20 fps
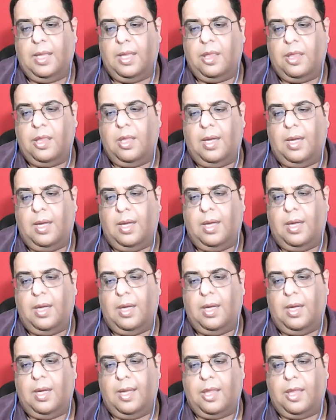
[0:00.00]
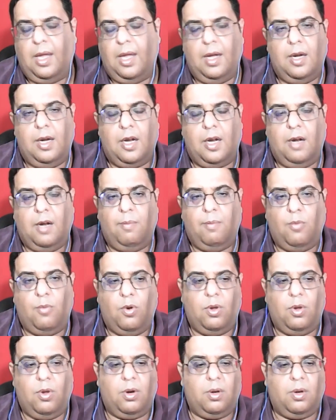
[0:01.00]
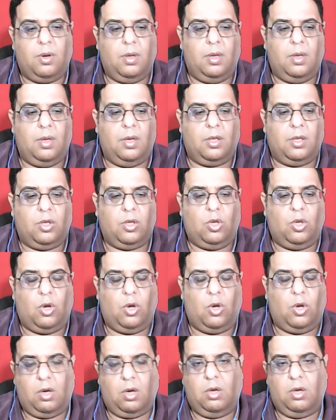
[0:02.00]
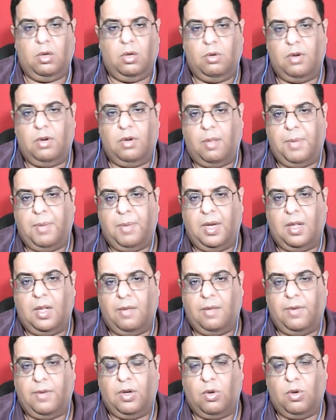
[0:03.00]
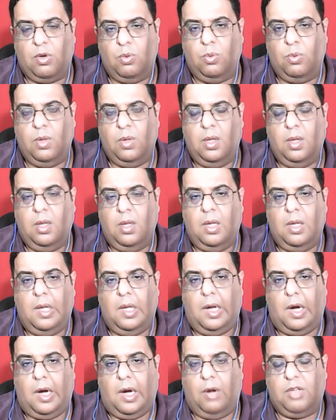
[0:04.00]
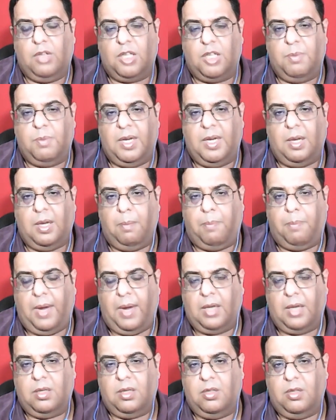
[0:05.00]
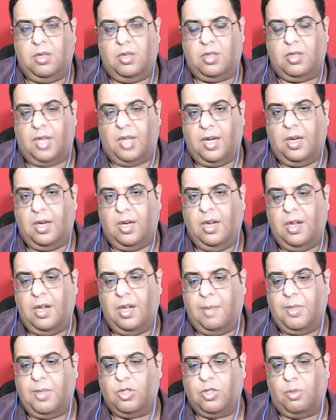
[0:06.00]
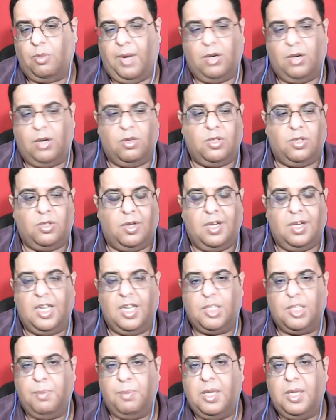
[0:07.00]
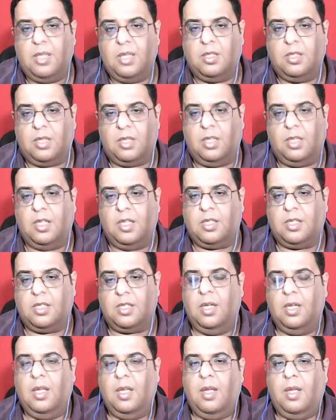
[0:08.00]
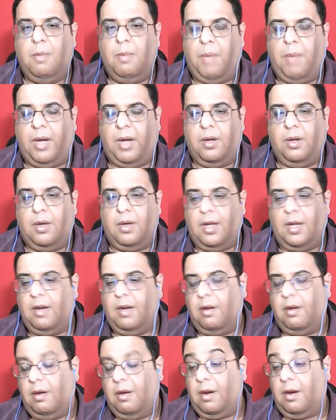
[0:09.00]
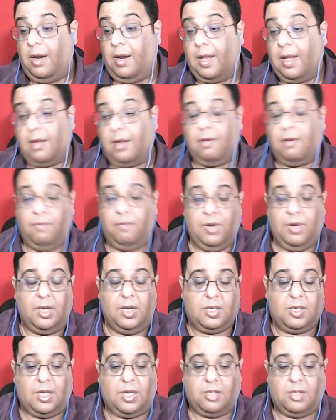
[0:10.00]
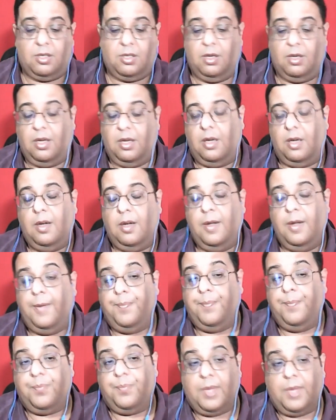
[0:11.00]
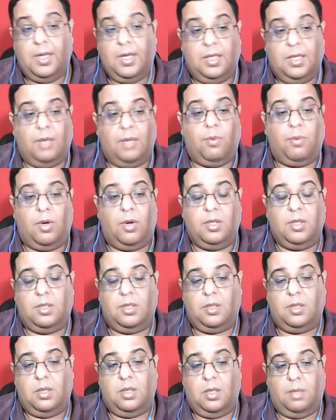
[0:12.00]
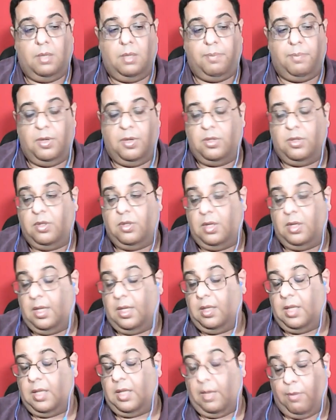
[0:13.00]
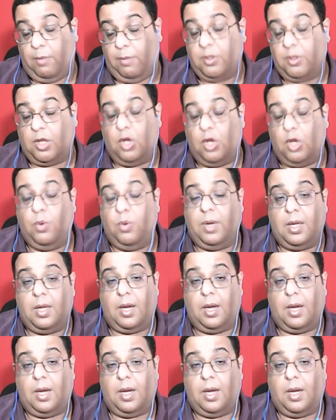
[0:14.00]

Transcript: th I, I think a little more uh, thought could have been given to how this might impact society. I mean, Zomato is not inexperienced in this manner, right? Like we discussed earlier, there was a person and there was a hue and